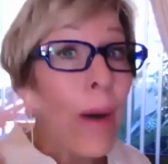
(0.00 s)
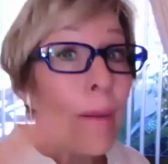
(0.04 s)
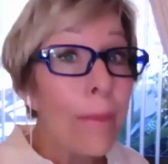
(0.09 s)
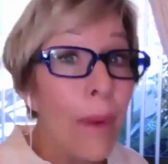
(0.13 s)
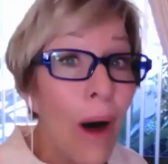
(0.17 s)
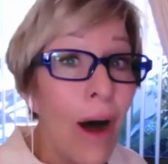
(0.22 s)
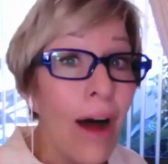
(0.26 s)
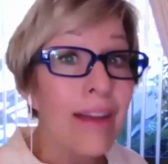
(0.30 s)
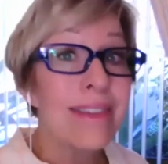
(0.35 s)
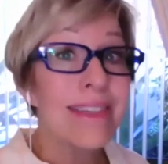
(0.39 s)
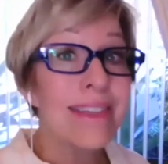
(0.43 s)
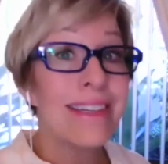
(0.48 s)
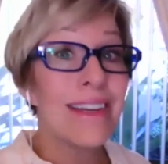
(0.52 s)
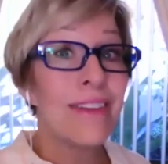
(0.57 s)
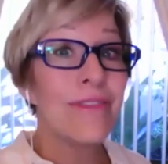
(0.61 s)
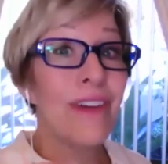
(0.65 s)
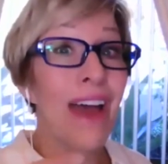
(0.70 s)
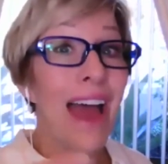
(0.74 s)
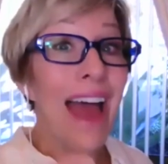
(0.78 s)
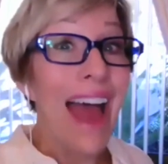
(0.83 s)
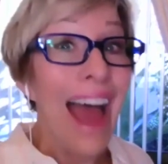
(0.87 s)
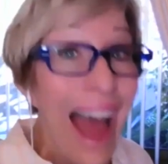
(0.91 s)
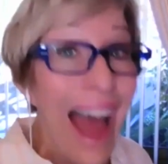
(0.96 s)
positive
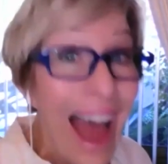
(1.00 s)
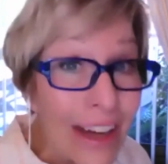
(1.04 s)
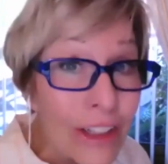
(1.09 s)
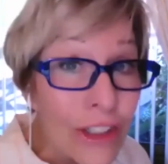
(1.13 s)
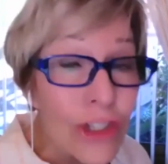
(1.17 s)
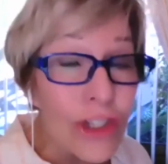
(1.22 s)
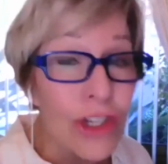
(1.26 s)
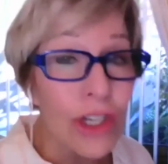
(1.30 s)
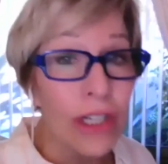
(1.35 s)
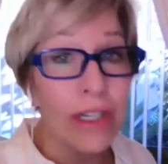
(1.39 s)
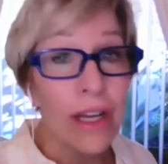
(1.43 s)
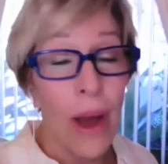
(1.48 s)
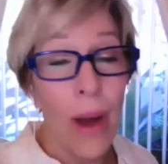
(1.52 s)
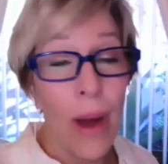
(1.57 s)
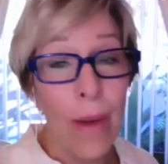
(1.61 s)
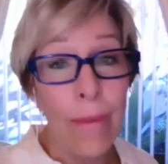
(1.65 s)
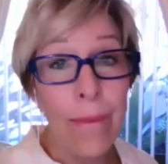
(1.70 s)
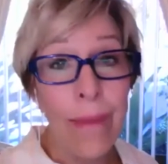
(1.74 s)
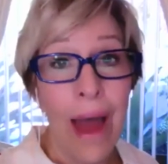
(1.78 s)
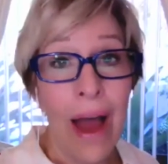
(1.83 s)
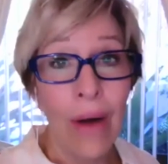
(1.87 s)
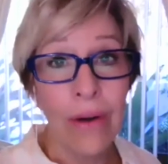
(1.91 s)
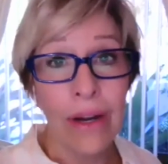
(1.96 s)
action
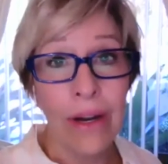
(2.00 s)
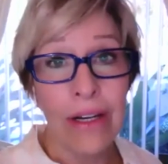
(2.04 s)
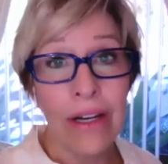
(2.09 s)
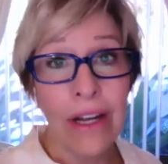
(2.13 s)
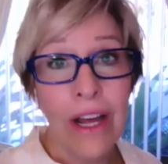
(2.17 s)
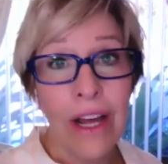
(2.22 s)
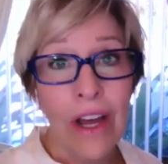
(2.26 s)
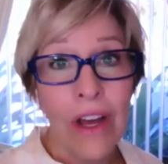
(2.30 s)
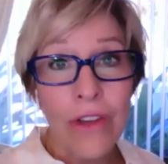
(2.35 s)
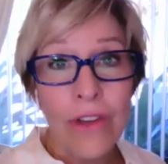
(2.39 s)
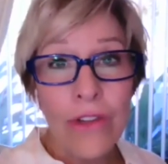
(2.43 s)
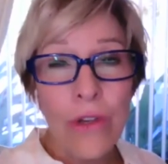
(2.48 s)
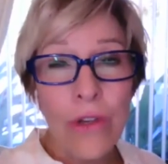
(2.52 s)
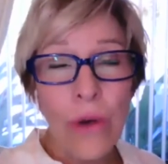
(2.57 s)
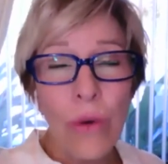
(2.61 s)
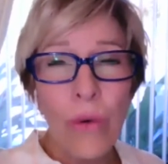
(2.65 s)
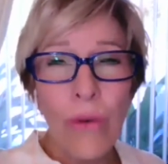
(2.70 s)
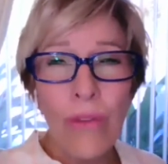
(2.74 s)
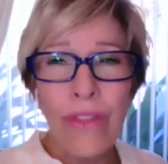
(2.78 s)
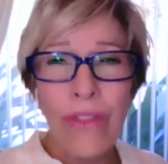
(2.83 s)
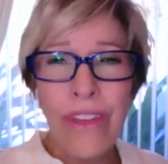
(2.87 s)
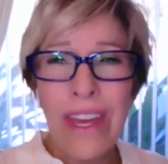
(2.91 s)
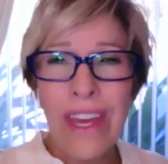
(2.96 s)
about it.
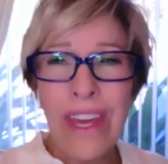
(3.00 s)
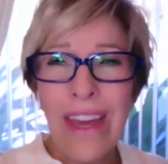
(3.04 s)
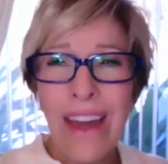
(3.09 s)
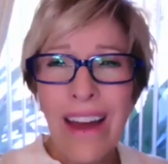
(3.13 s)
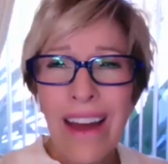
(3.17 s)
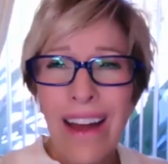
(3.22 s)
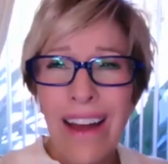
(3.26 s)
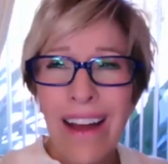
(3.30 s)
So the